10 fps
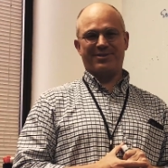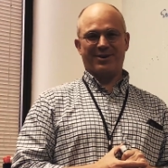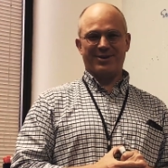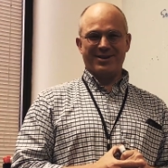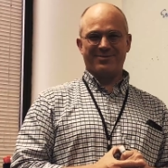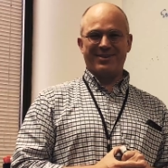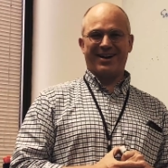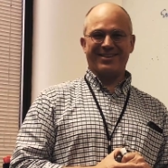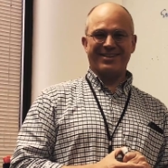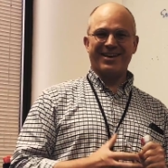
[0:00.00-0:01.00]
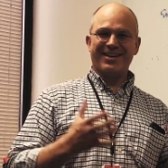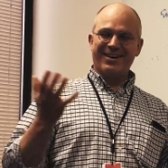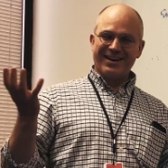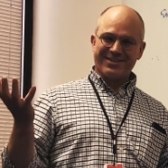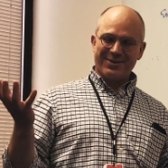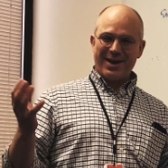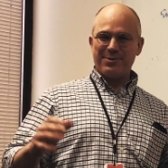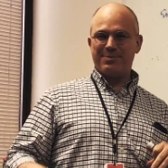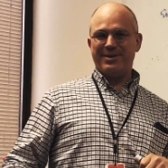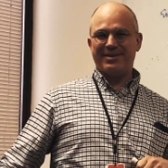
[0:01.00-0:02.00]
sodium right. value, right? So that
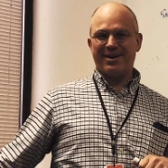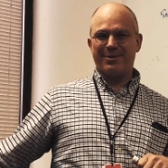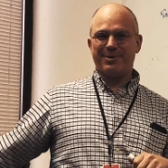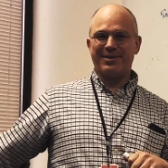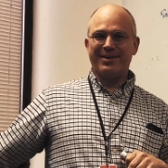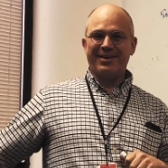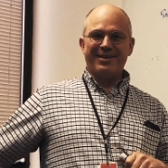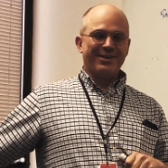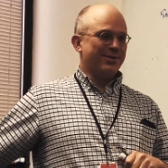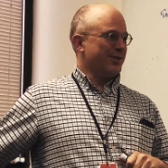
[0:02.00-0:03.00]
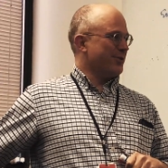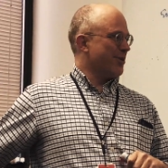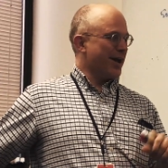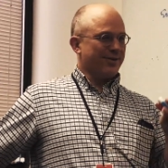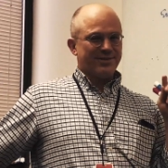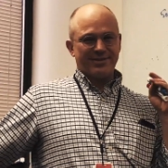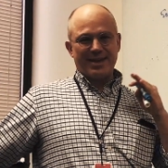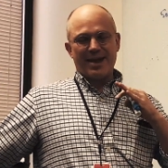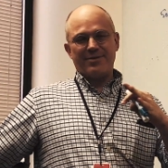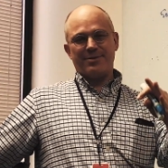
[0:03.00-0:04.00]
would be terrible. Yeah. You'd, you'd rather just
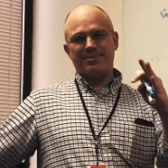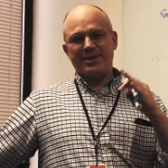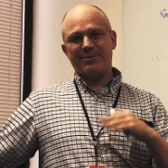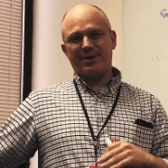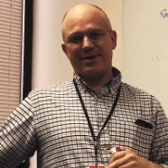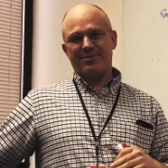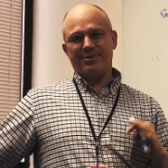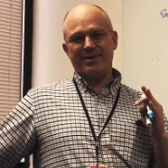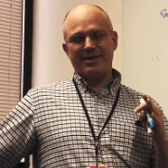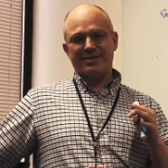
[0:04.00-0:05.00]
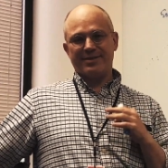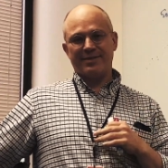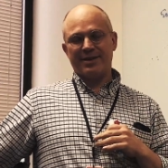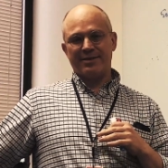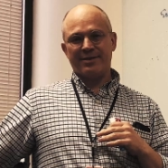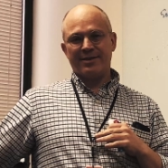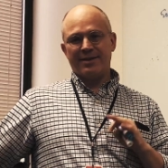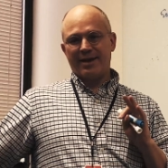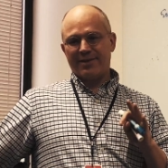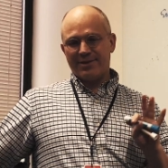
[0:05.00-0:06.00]
have it be whatever it is, and then. Right
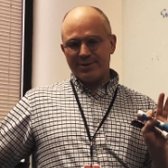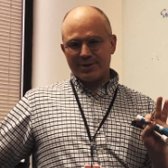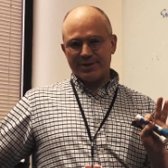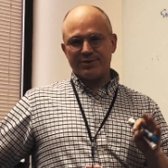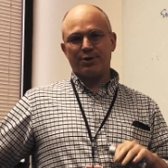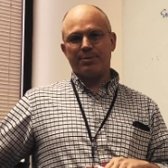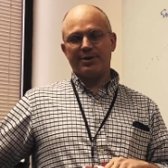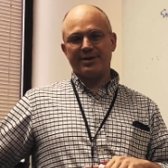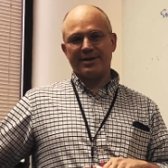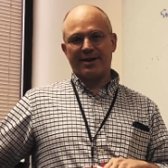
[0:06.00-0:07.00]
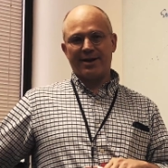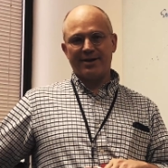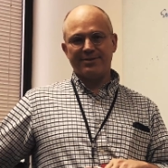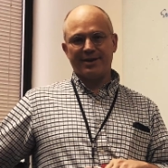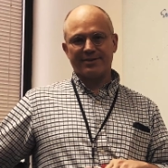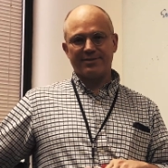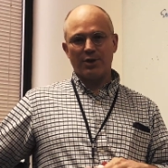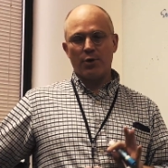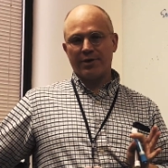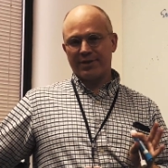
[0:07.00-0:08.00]
and then you can interpret it in context,
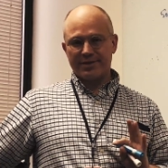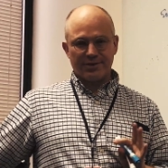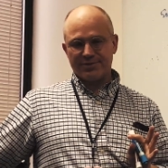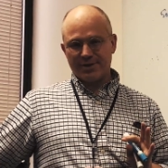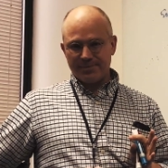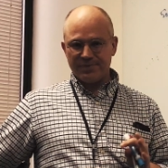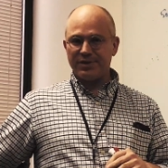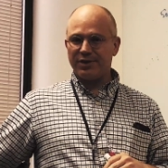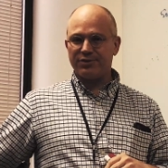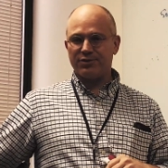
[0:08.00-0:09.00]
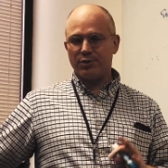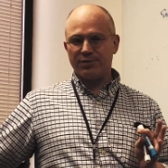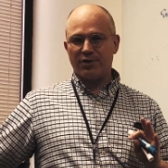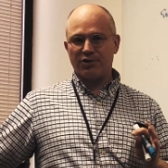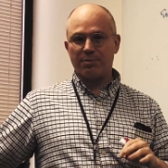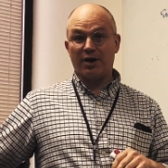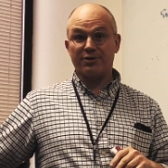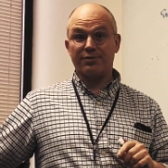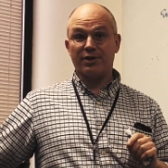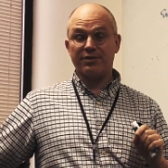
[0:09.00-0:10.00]
knowing that there's some you know, true and false
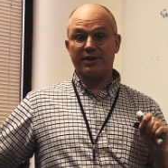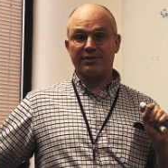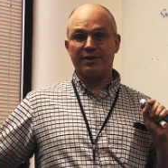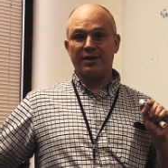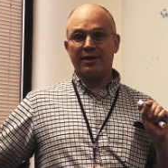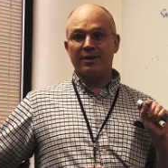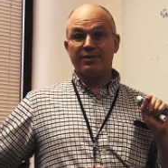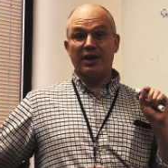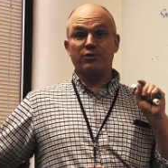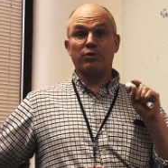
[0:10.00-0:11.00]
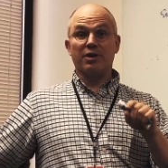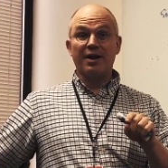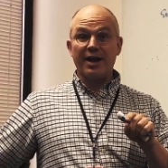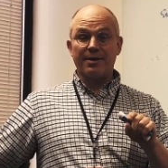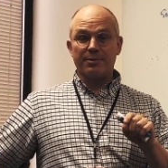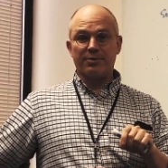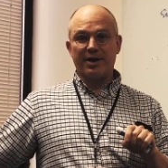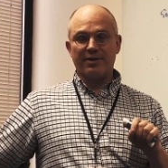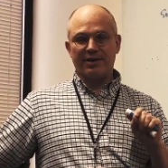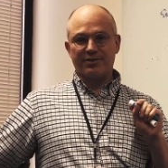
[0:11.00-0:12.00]
positive rate that's mm-hmm. that's reliable,
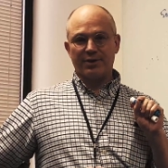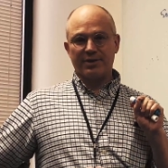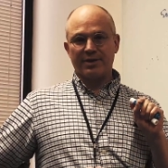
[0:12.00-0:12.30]
right? Right. So,